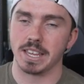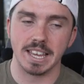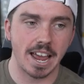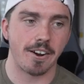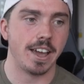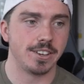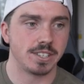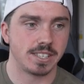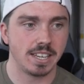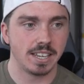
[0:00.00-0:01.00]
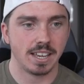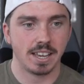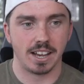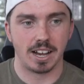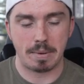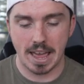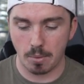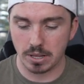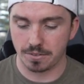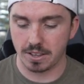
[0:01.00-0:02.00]
in our agency, how
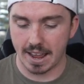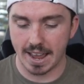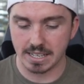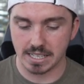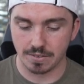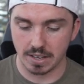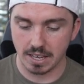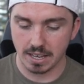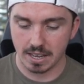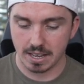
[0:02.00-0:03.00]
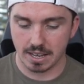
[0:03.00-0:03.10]
we lifted our ACV.